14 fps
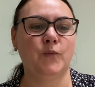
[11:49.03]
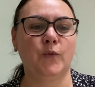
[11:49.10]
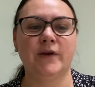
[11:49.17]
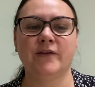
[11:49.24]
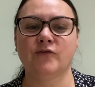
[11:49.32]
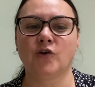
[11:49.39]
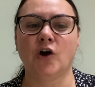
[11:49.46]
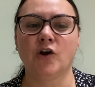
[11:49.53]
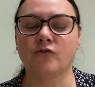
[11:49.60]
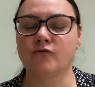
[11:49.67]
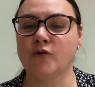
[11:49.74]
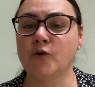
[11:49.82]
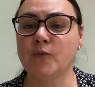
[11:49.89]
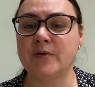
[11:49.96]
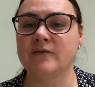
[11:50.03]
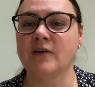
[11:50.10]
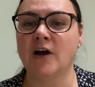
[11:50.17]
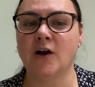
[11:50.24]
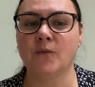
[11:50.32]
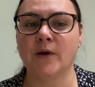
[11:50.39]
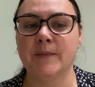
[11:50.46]
we've got a group of
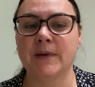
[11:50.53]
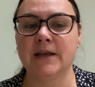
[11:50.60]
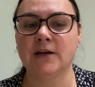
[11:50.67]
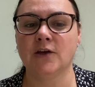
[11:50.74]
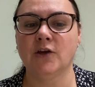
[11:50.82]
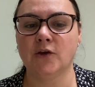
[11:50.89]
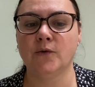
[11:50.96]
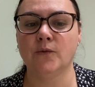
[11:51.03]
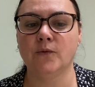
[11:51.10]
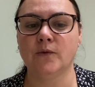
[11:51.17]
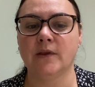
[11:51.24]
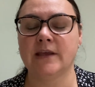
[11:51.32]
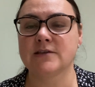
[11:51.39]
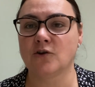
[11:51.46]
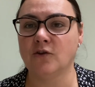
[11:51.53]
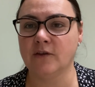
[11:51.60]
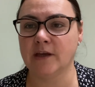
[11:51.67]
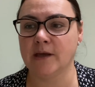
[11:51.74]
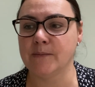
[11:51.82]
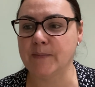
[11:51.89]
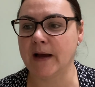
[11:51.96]
our women who, it's called
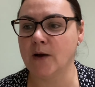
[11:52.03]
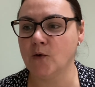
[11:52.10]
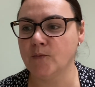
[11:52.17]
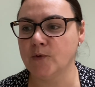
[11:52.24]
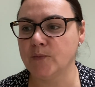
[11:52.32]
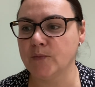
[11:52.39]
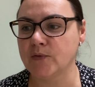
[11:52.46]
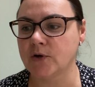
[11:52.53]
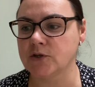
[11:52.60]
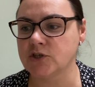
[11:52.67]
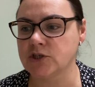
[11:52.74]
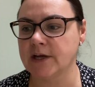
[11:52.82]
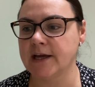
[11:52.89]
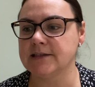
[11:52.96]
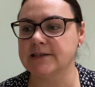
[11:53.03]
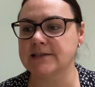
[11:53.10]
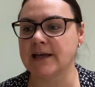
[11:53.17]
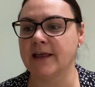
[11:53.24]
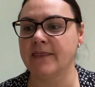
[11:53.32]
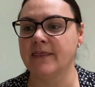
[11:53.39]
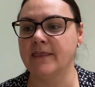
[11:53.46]
the Empowerment Project,
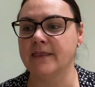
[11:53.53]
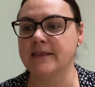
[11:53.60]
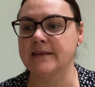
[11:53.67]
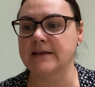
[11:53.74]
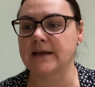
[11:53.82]
and